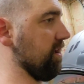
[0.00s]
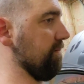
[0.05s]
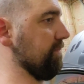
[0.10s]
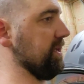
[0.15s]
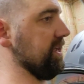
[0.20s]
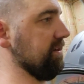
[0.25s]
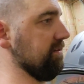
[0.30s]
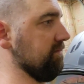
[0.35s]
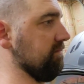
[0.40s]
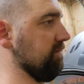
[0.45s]
I
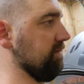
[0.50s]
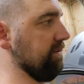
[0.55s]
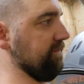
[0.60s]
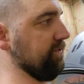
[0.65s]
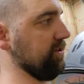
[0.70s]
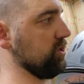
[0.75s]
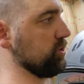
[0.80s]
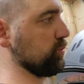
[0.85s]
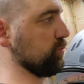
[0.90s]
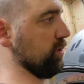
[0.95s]
mean, if
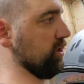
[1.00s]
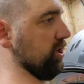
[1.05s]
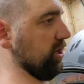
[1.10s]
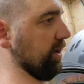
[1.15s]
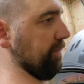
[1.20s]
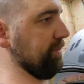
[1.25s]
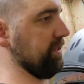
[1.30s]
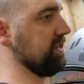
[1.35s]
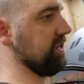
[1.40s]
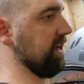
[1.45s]
you just want to hook
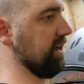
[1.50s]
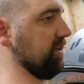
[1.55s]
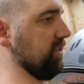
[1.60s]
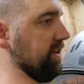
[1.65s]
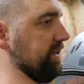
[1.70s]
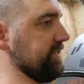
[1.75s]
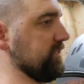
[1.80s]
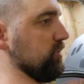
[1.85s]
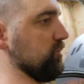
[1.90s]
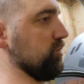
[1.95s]
up the
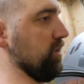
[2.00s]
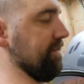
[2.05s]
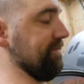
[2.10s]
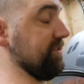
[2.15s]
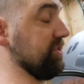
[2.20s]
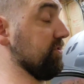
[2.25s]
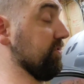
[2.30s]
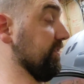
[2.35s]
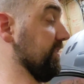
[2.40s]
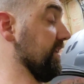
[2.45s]
taillights and drive
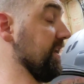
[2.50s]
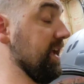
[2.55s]
it during the